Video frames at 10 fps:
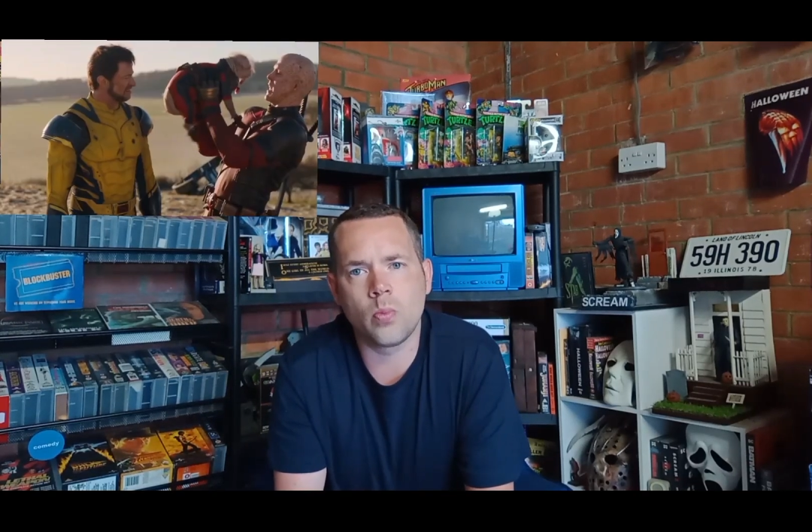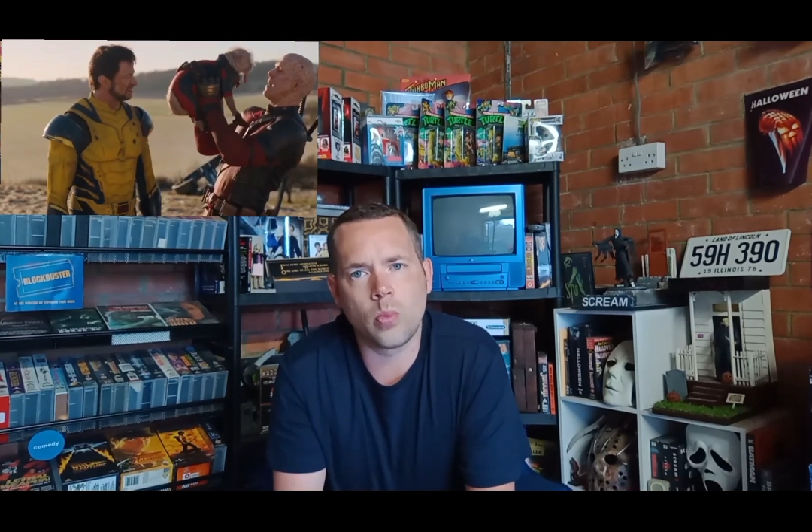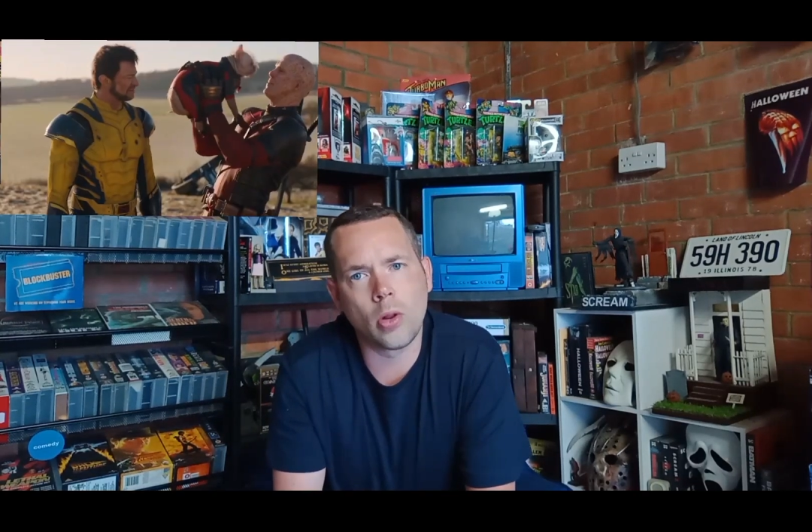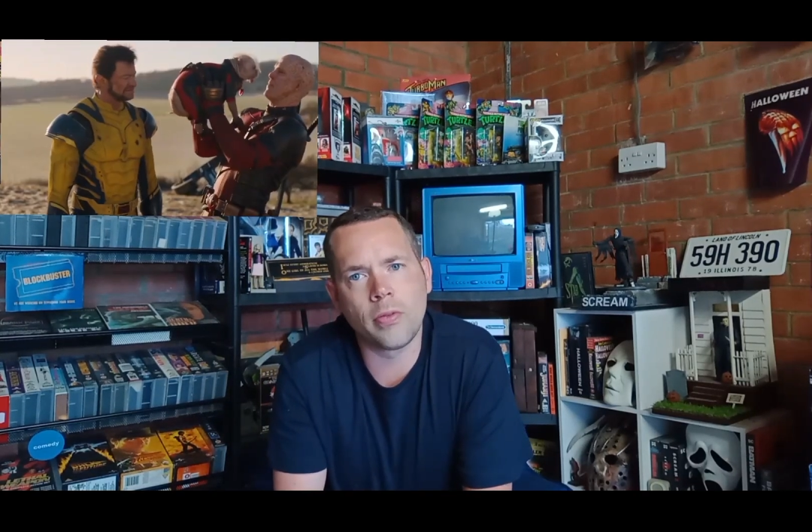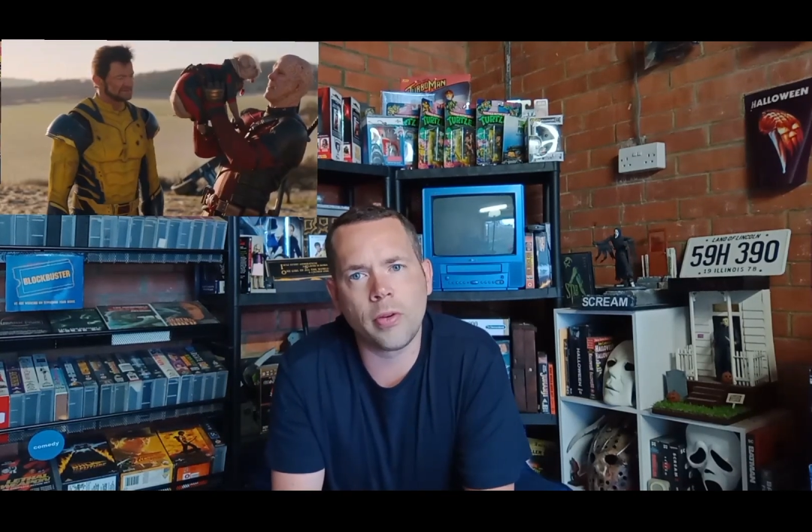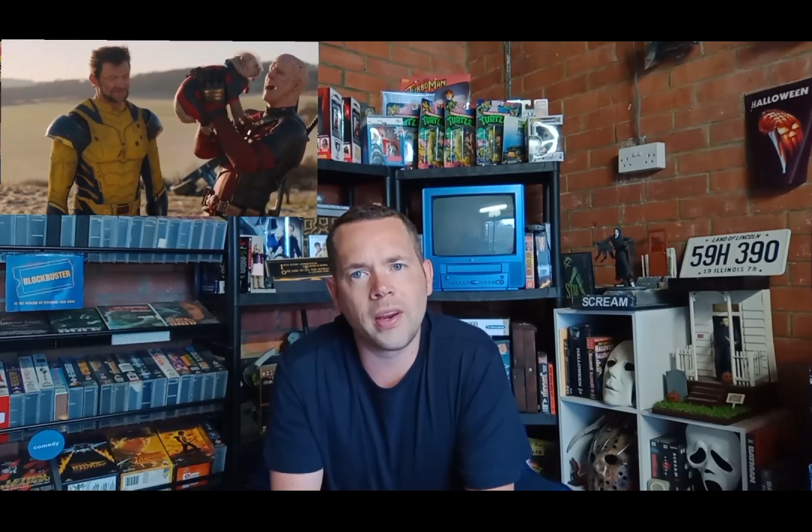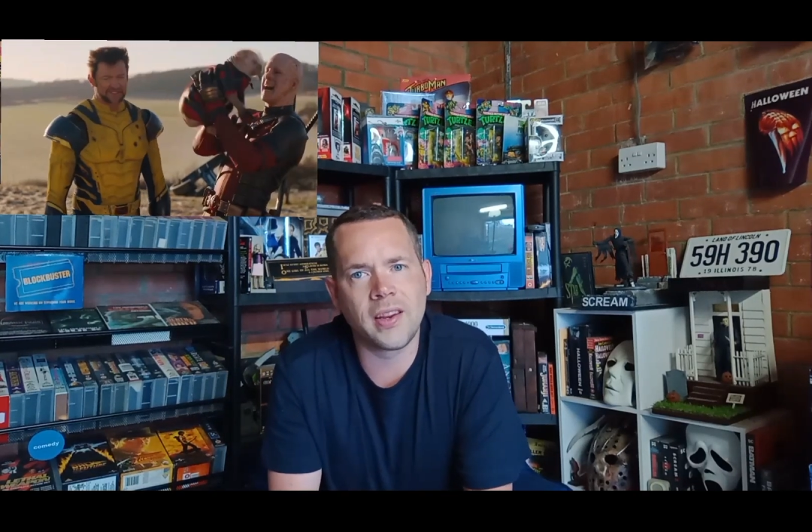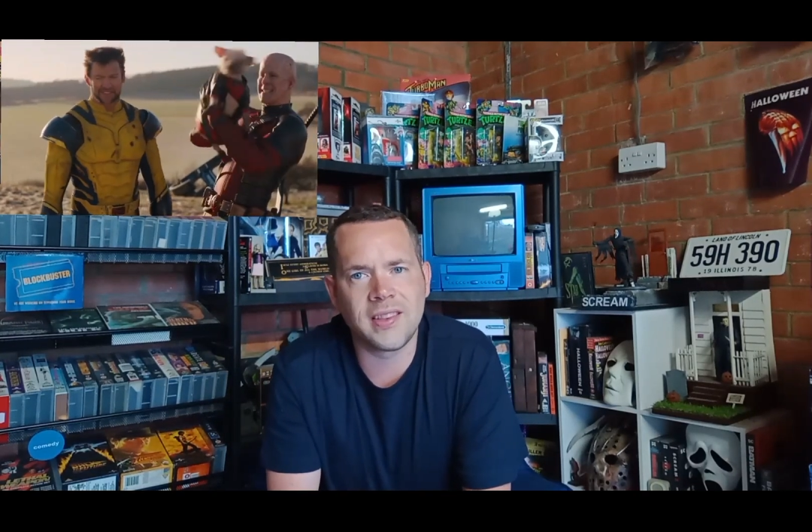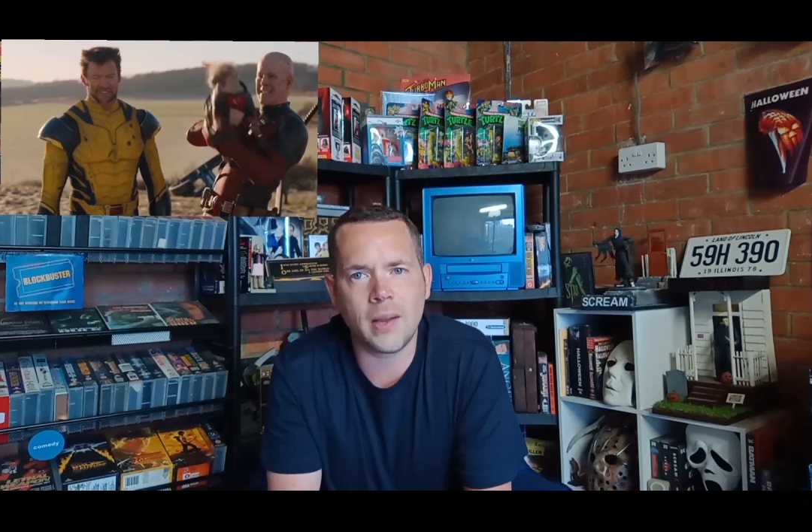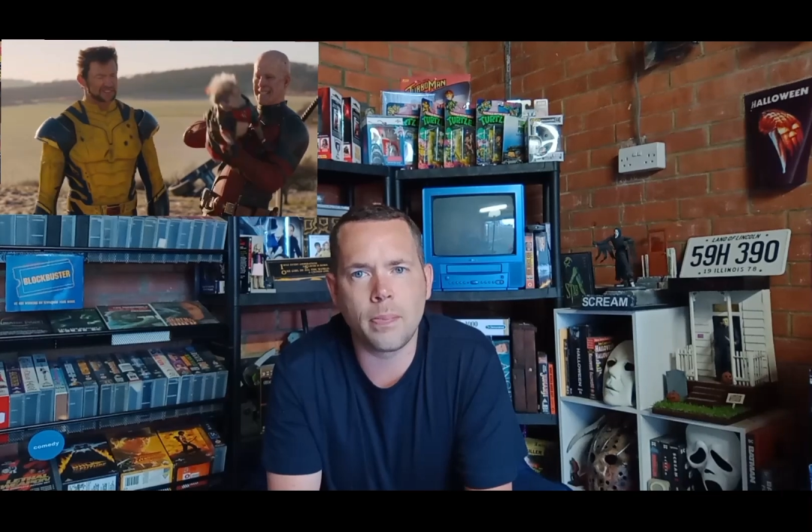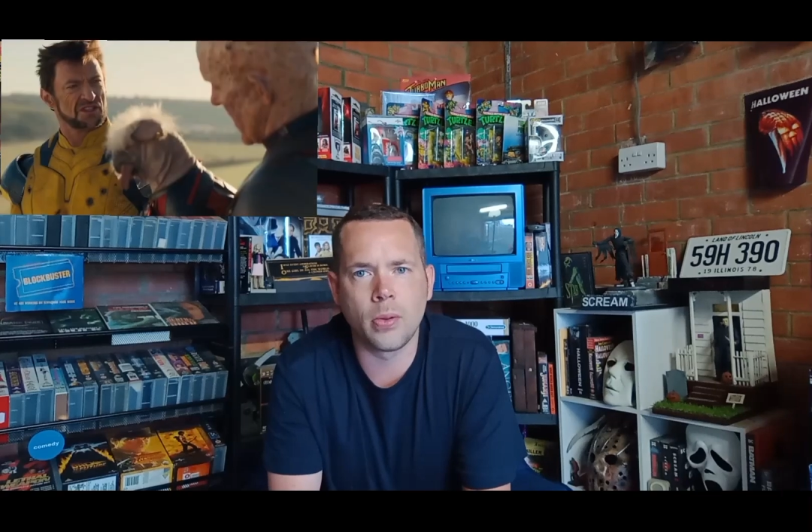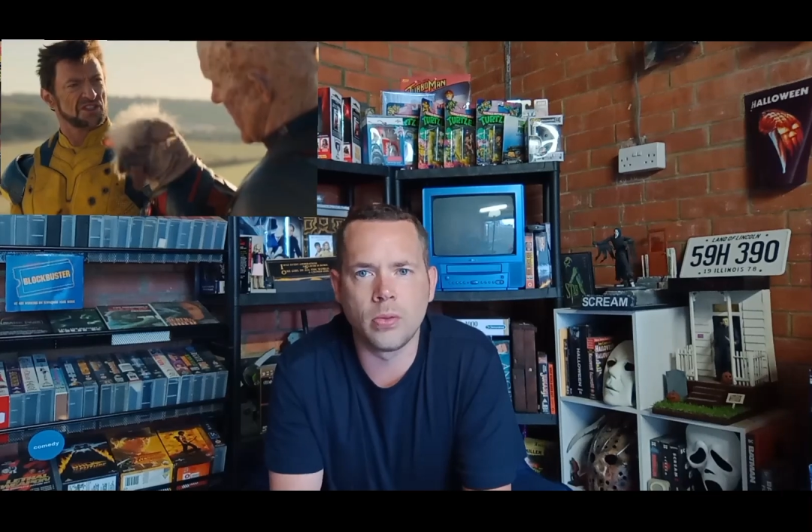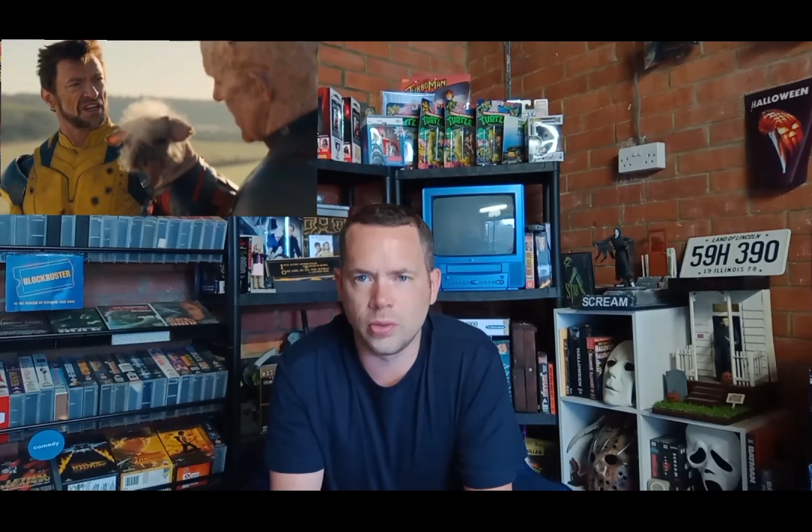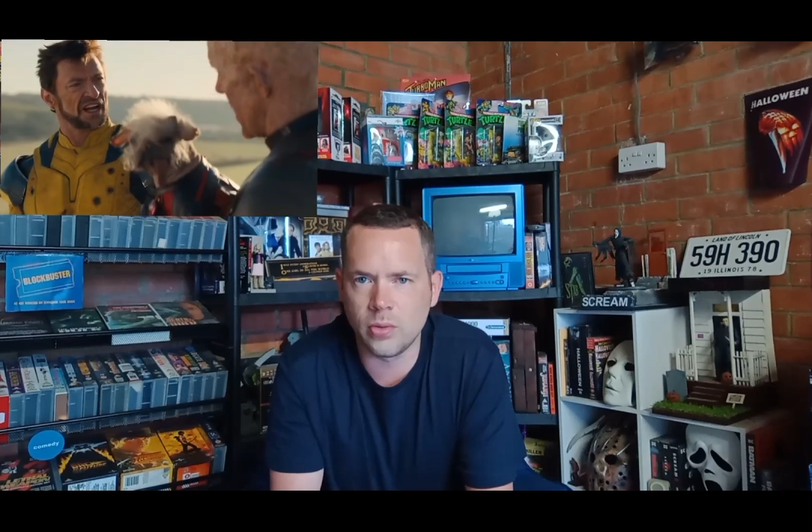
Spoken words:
Wolverine and Deadpool do